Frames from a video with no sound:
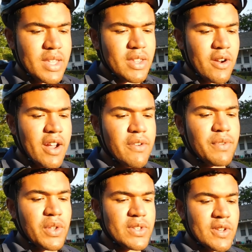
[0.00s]
their
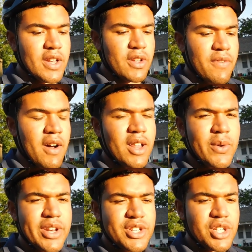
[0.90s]
influencer that they're
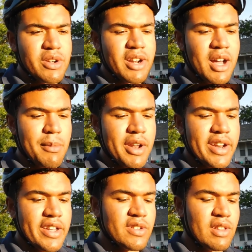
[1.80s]
following is shooting on, but
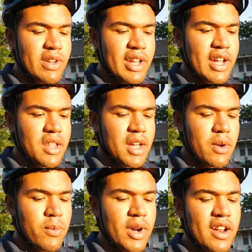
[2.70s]
not necessarily looking at
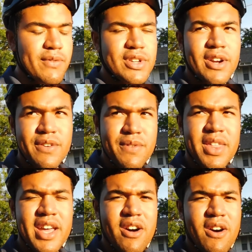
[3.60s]
like what kind of photographer
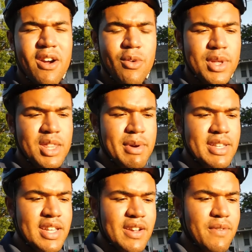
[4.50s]
they are or what the
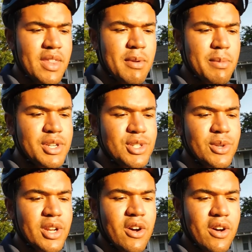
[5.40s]
best thing for them to be
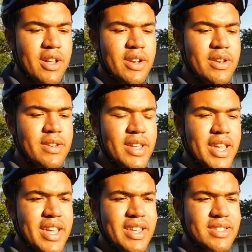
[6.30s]
shooting on
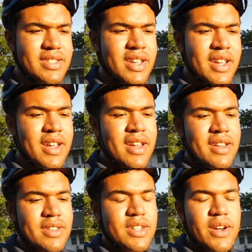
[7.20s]
is.
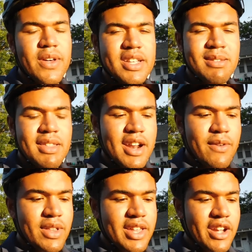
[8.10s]
So that's something that I
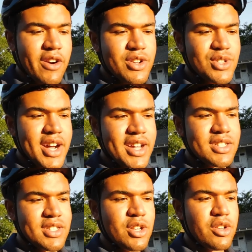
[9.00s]
really encourage you
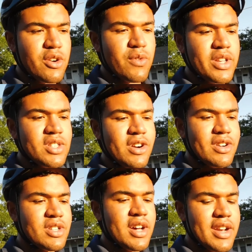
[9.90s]
guys just to do your
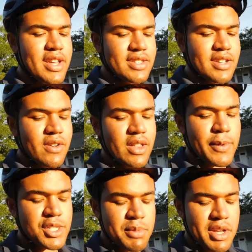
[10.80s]
research, not necessarily
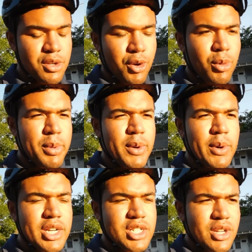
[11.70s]
what you're being told, but
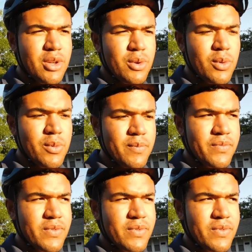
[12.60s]
what you